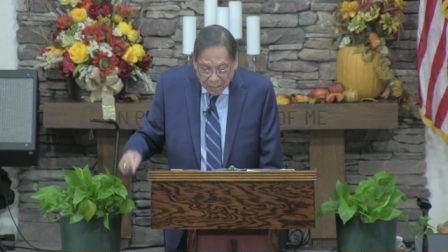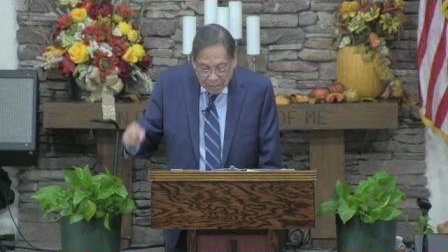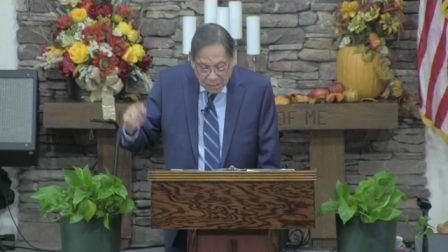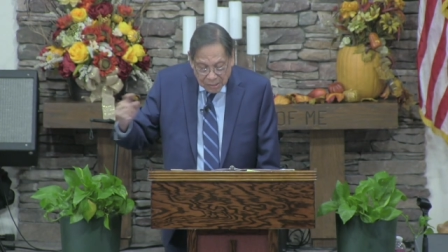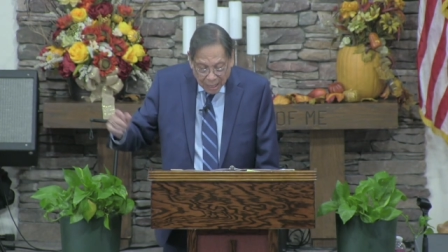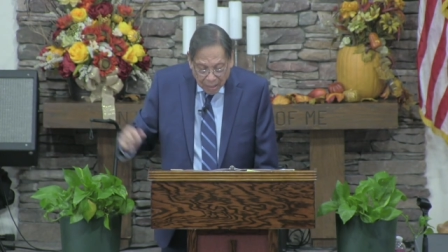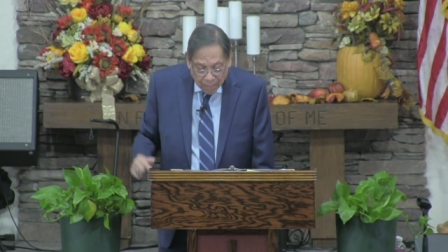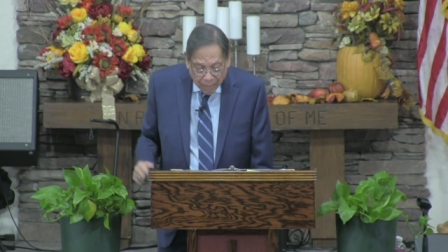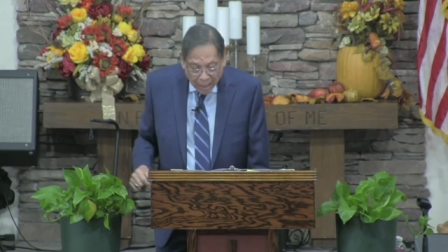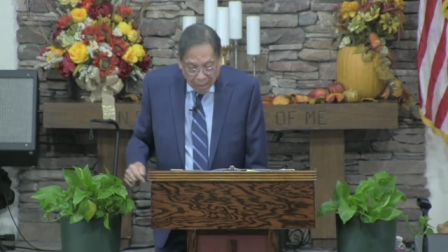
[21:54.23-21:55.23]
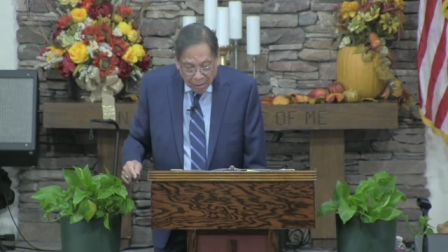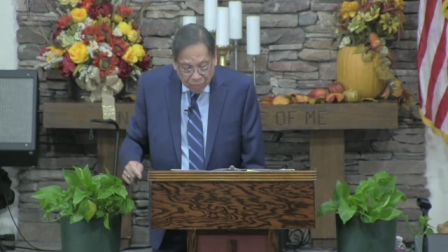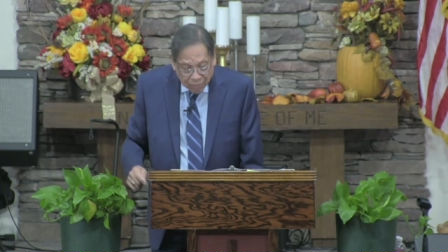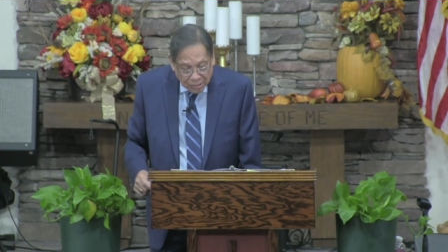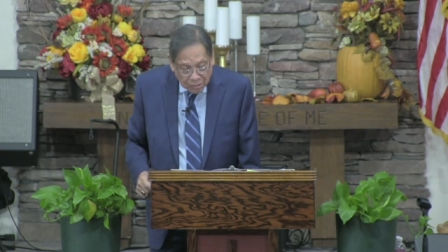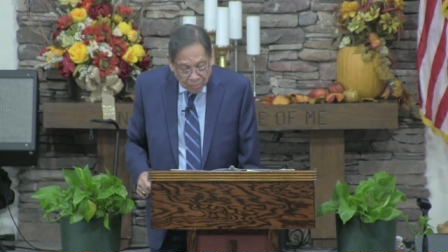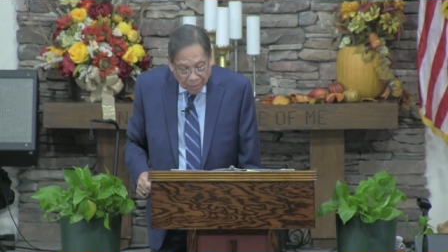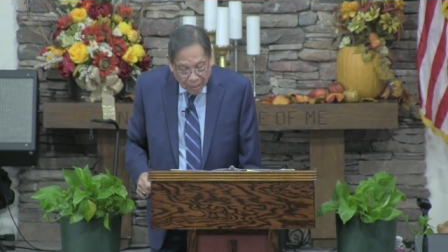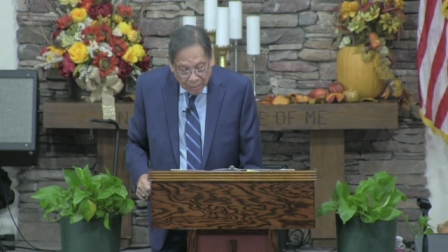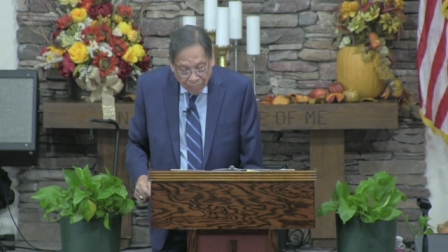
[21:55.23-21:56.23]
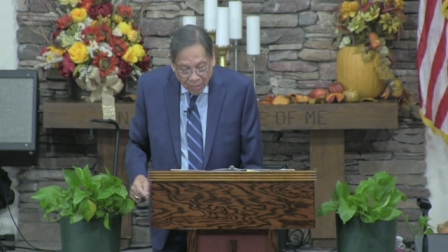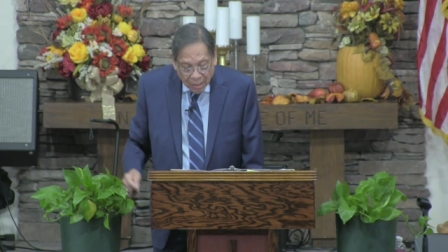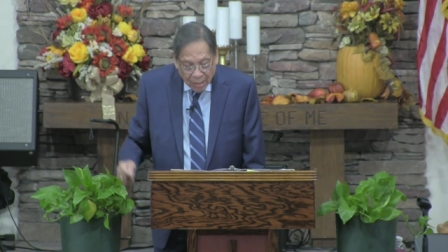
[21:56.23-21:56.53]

This is not a battle of flesh and blood.